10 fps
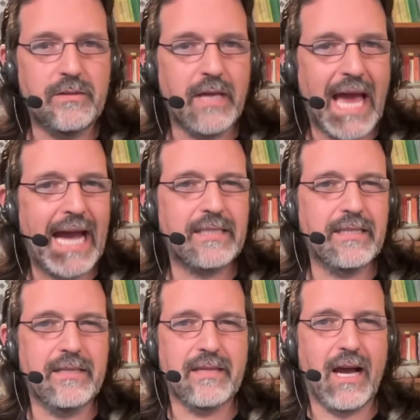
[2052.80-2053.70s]

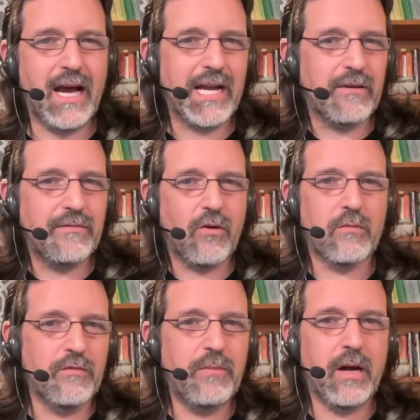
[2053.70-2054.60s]
Acting is a higher
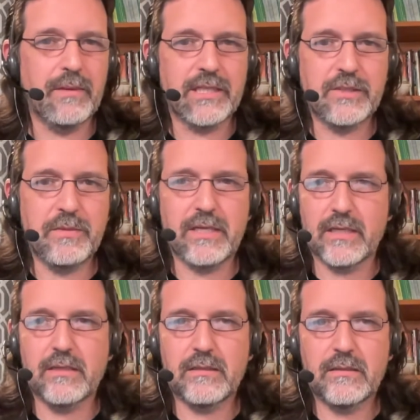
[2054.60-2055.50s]
form of public
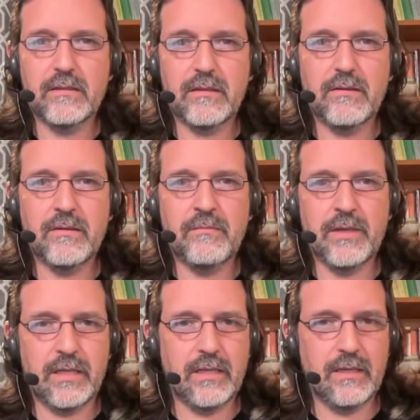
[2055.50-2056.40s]
speaking,
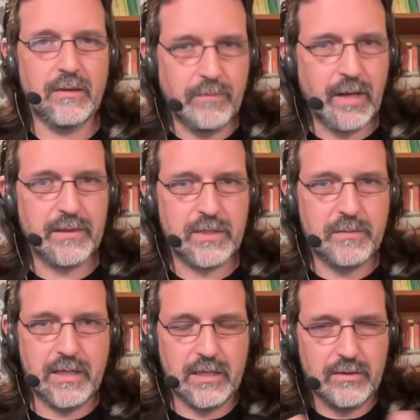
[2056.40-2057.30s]
meaning public
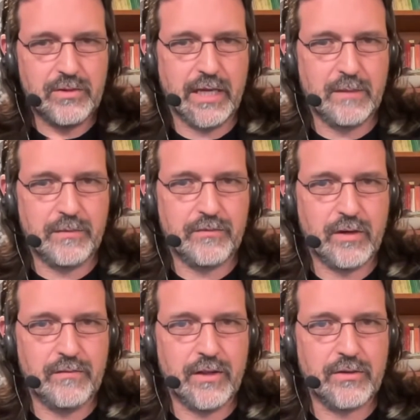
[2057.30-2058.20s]
speaking, you stand up in
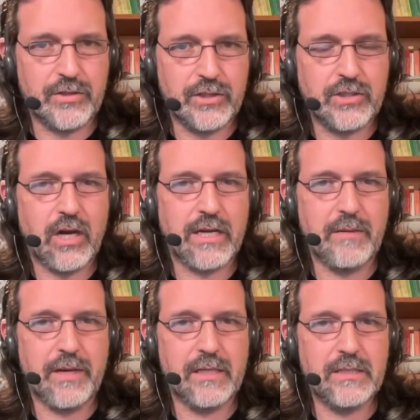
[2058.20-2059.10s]
front of others and you're talking
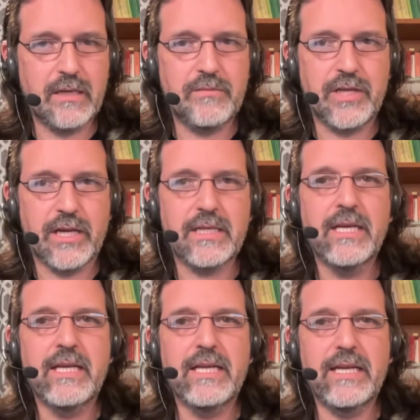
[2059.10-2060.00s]
about a subject.
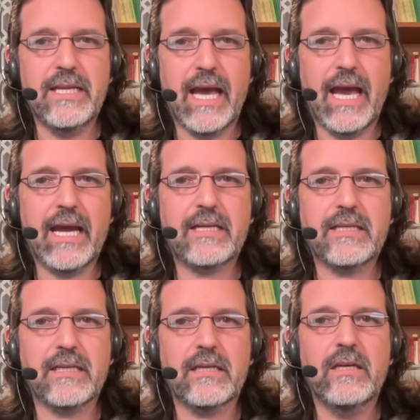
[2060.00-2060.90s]
In
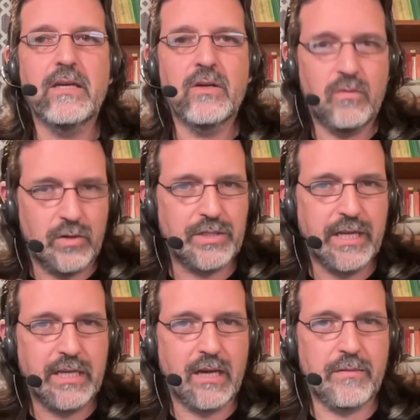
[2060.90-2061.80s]
acting, we're
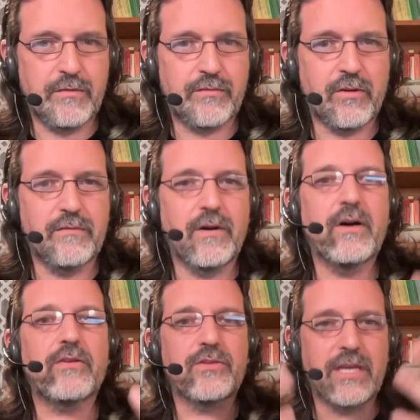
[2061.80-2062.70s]
standing up in front of
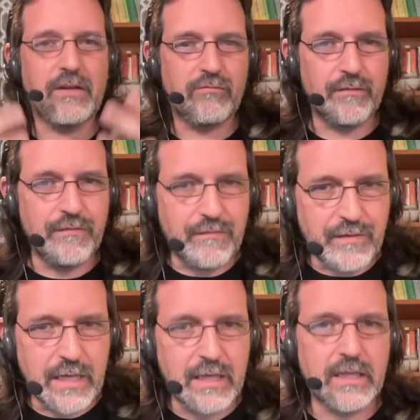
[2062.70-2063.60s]
others and
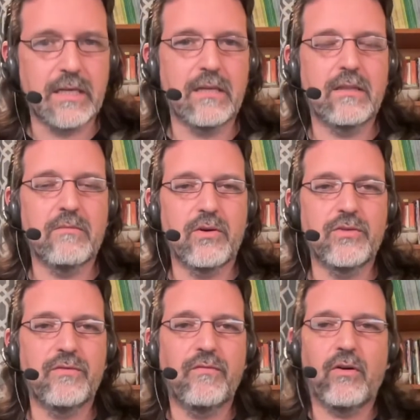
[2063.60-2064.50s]
revealing the
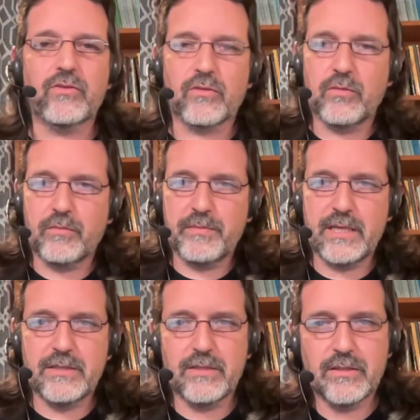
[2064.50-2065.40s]
most vulnerable
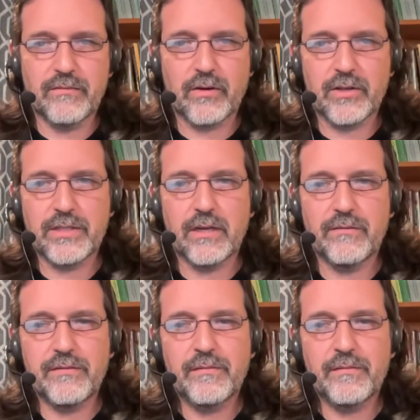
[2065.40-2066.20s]
pieces of ourselves.